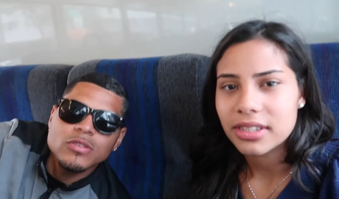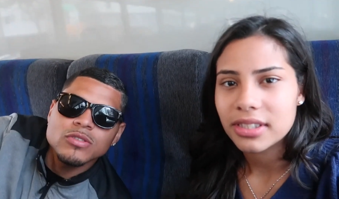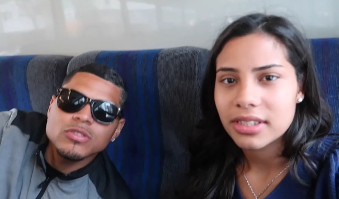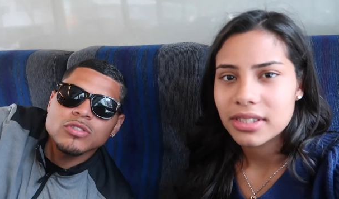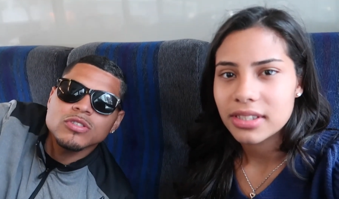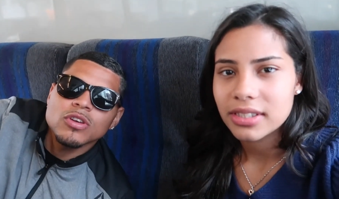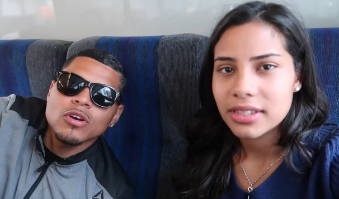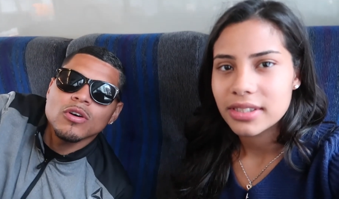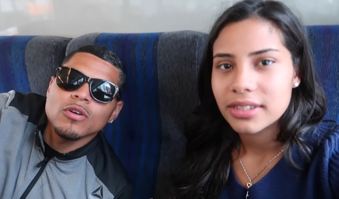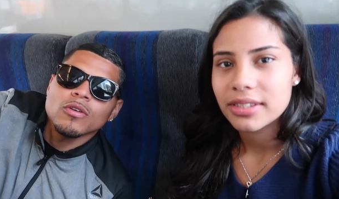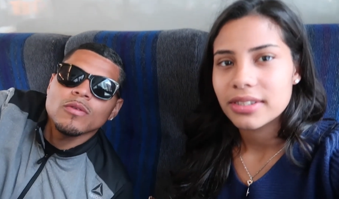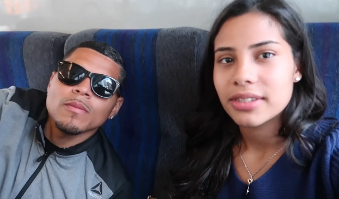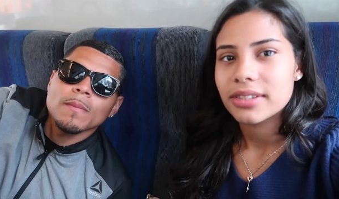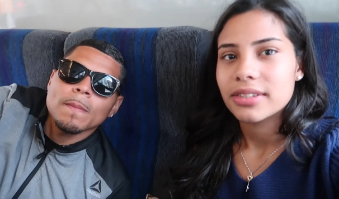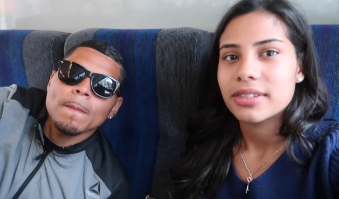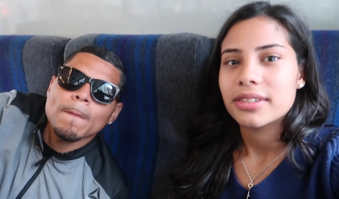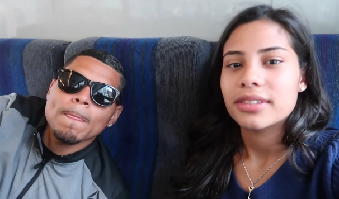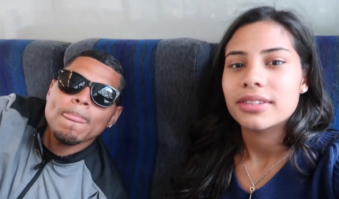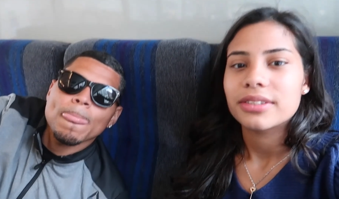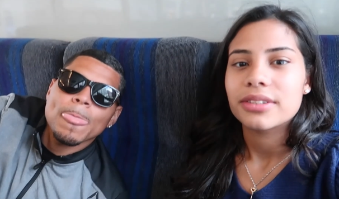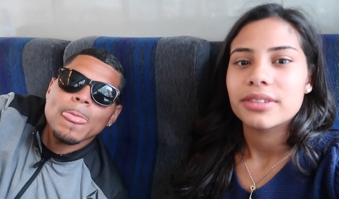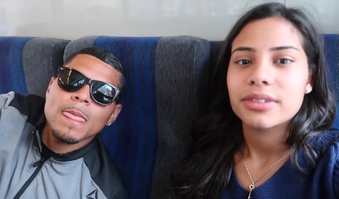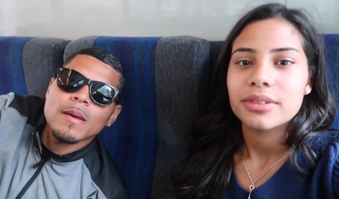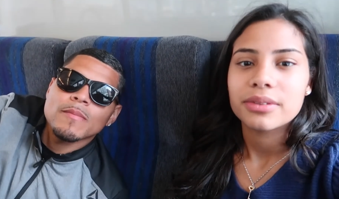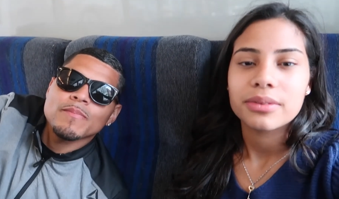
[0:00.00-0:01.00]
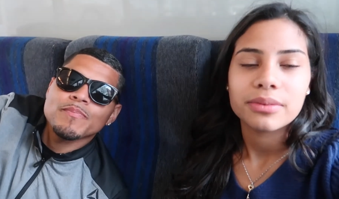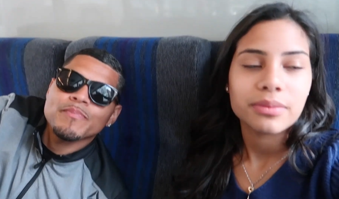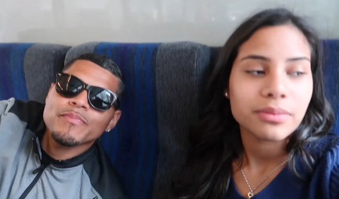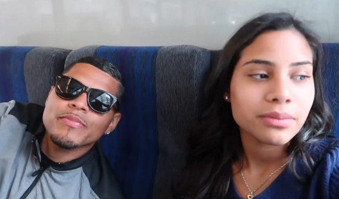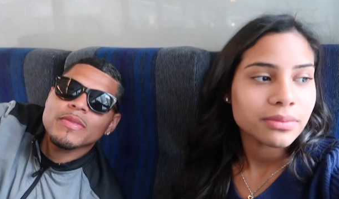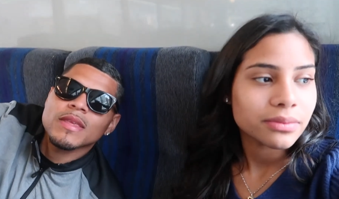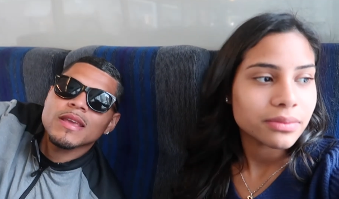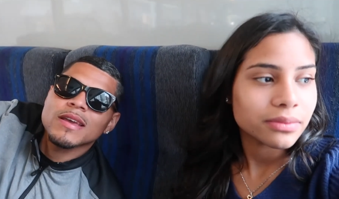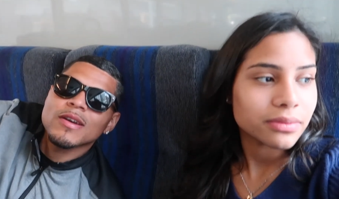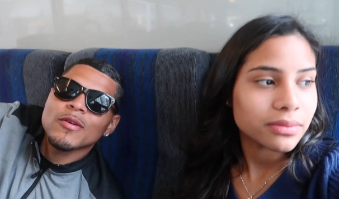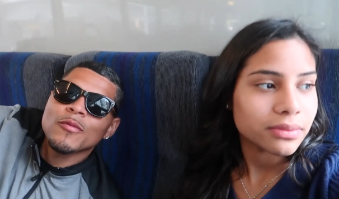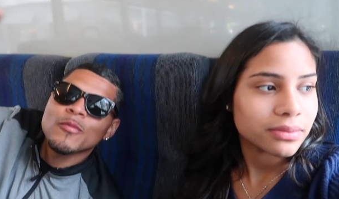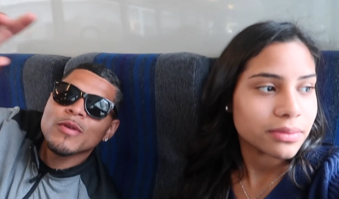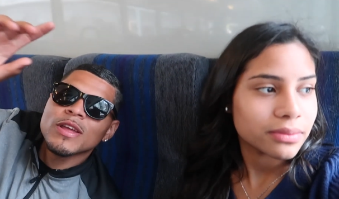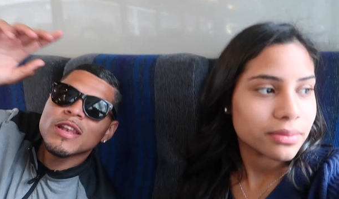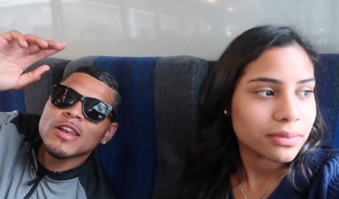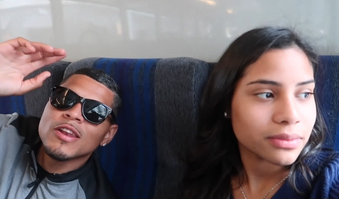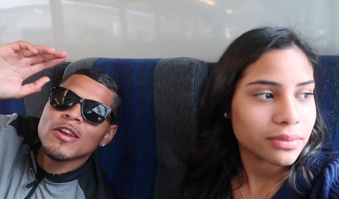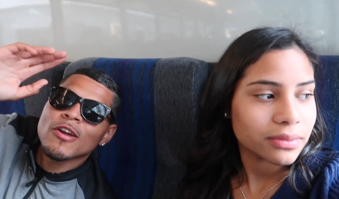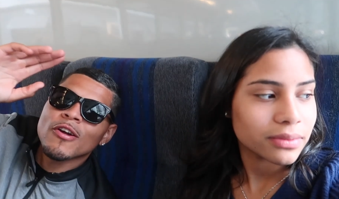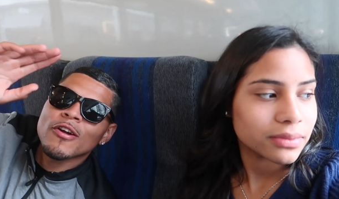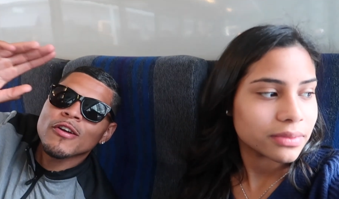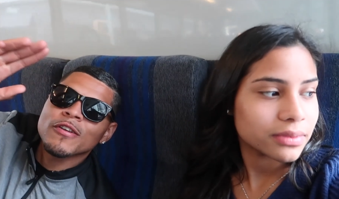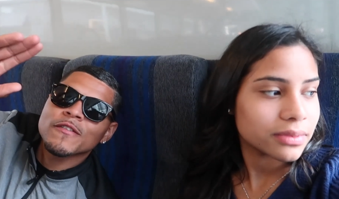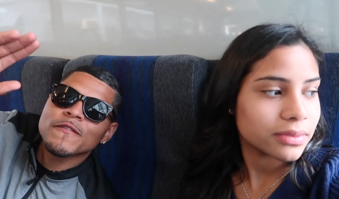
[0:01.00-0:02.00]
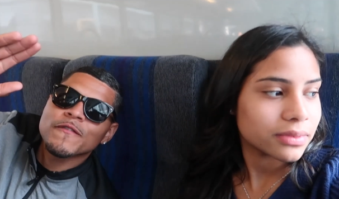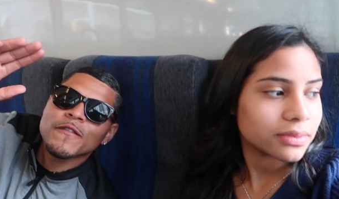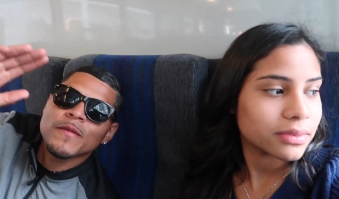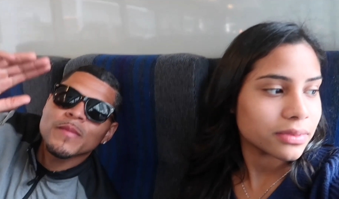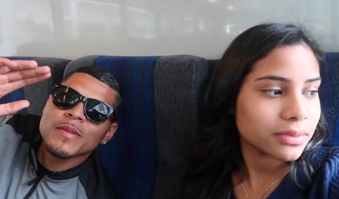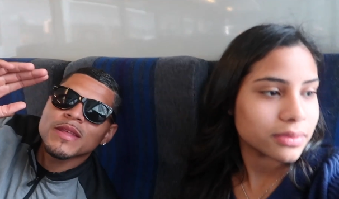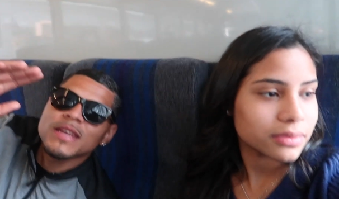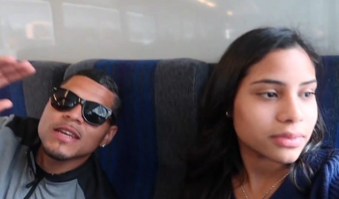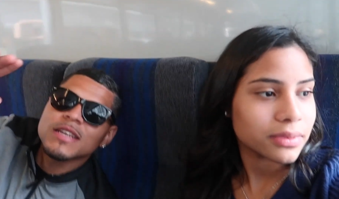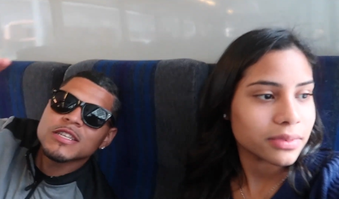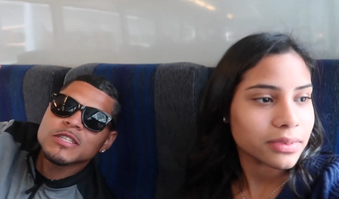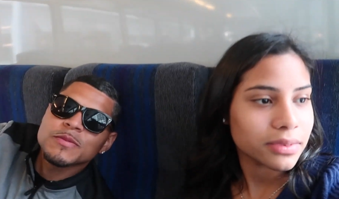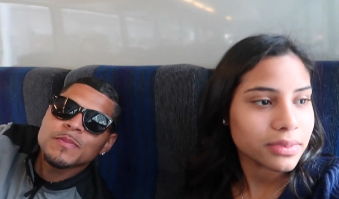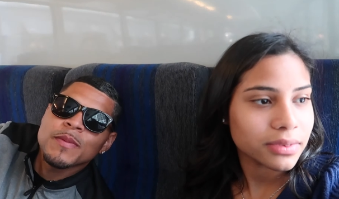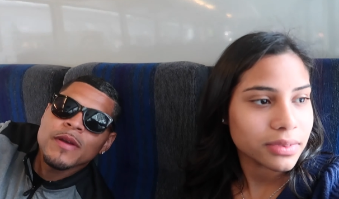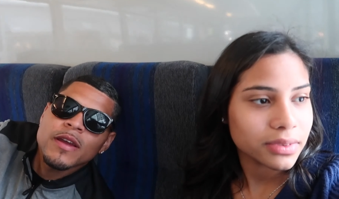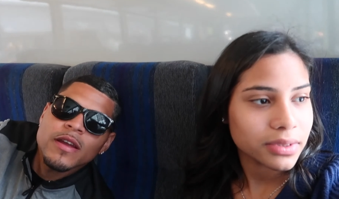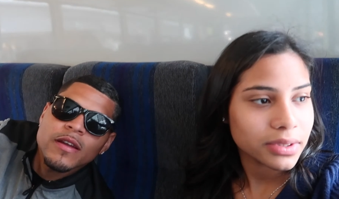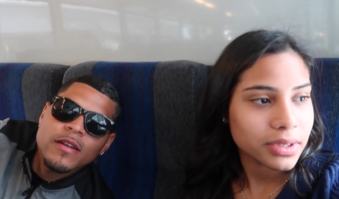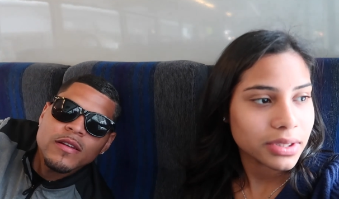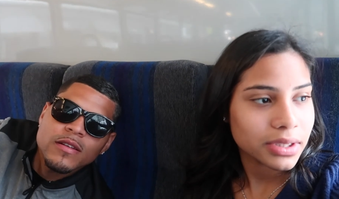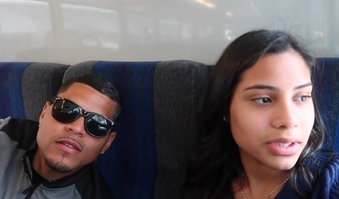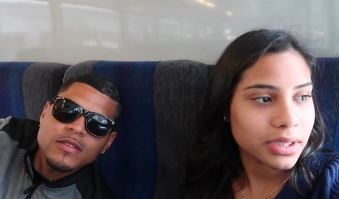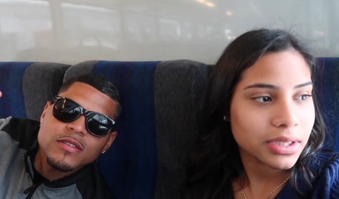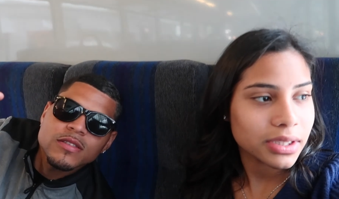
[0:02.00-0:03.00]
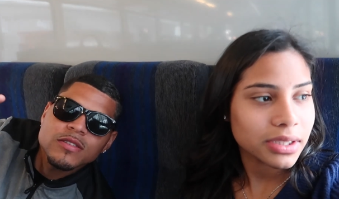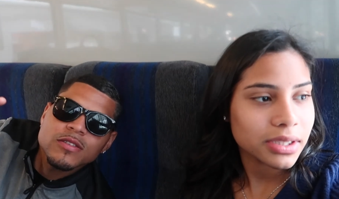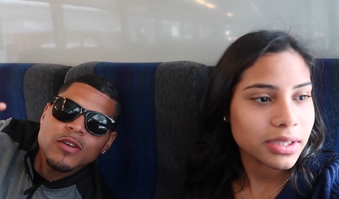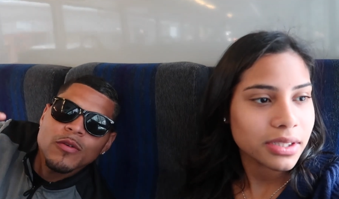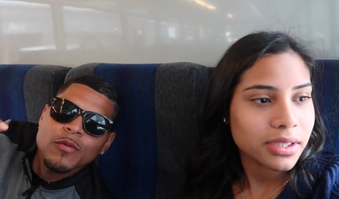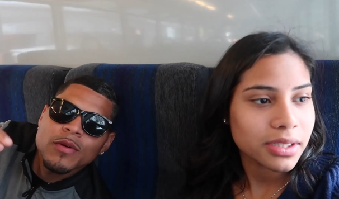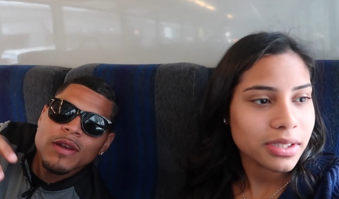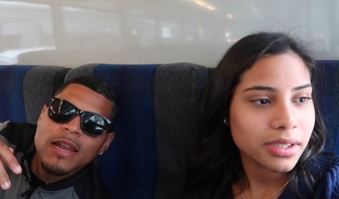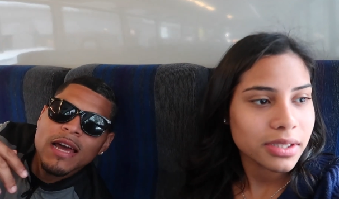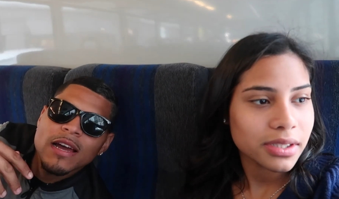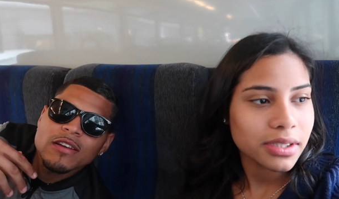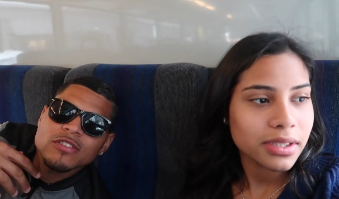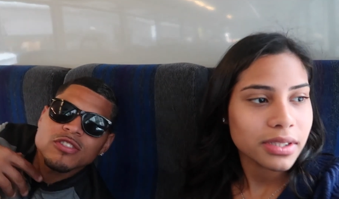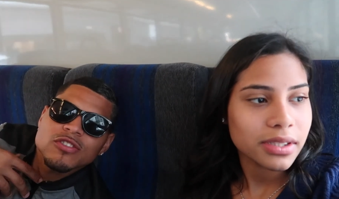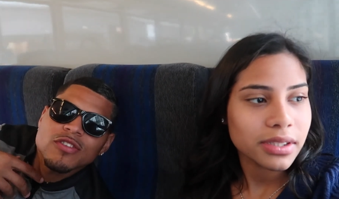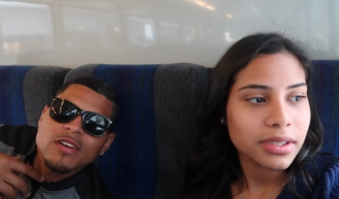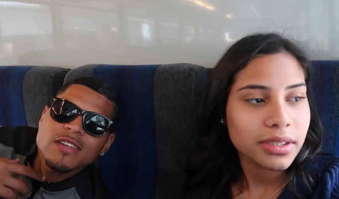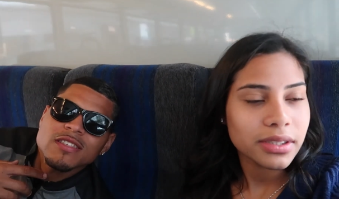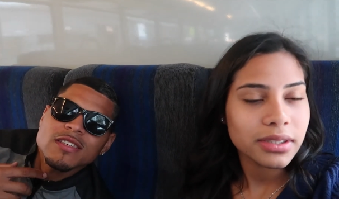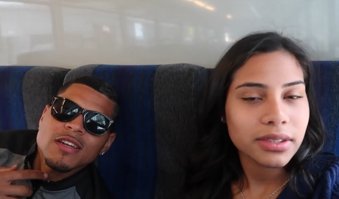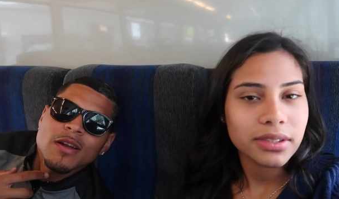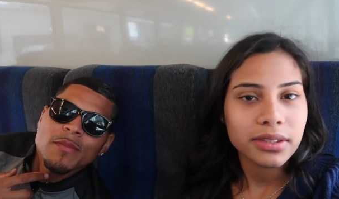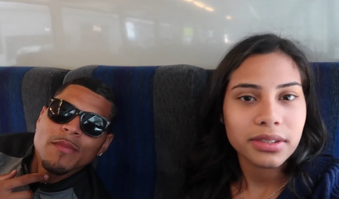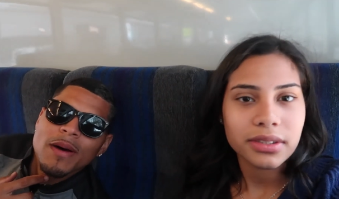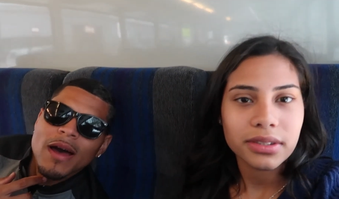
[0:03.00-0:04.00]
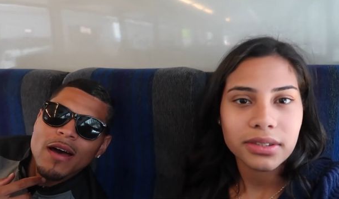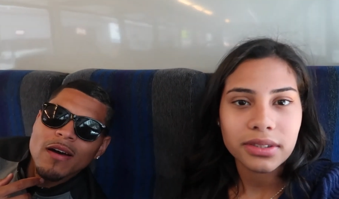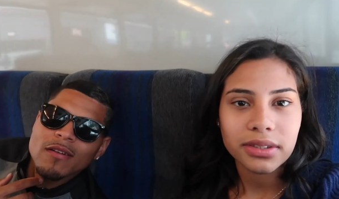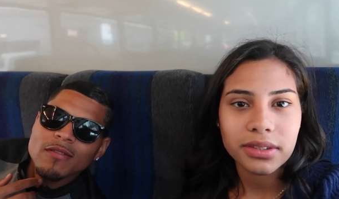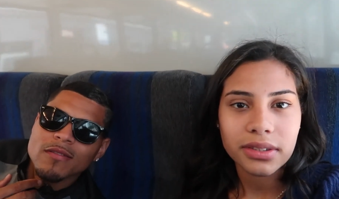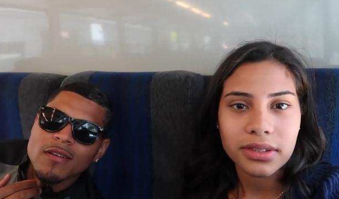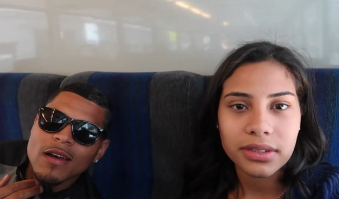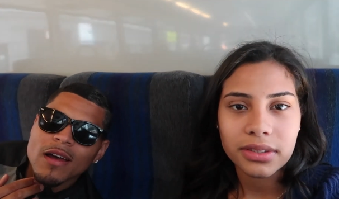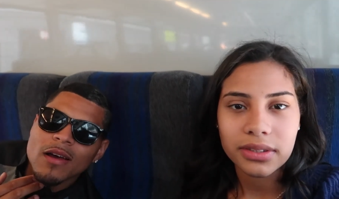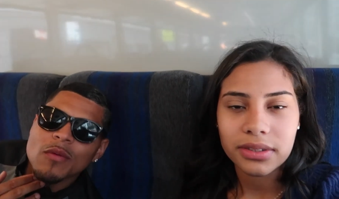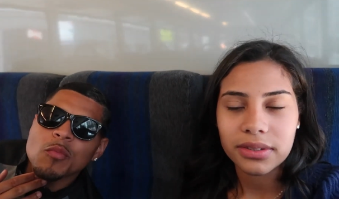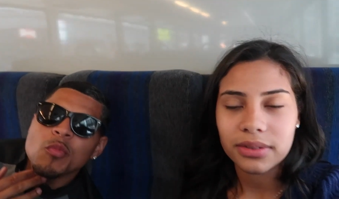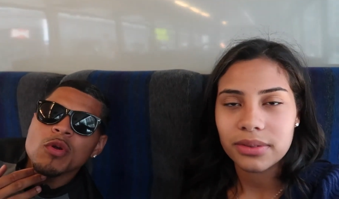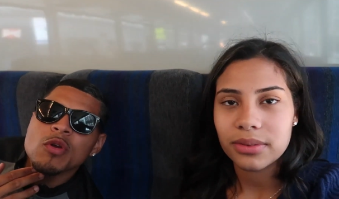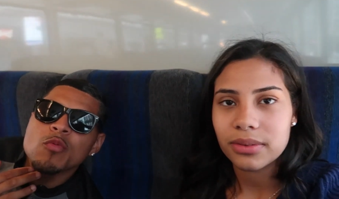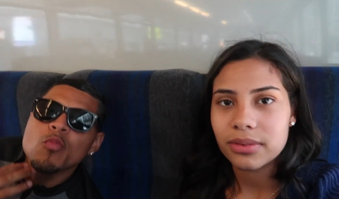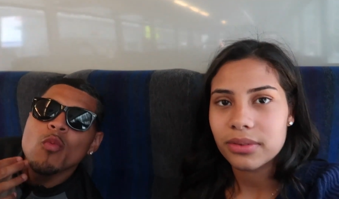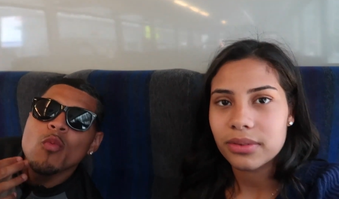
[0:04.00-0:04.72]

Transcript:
Speaker 1: so we learned from the experience. So we're not stressing about we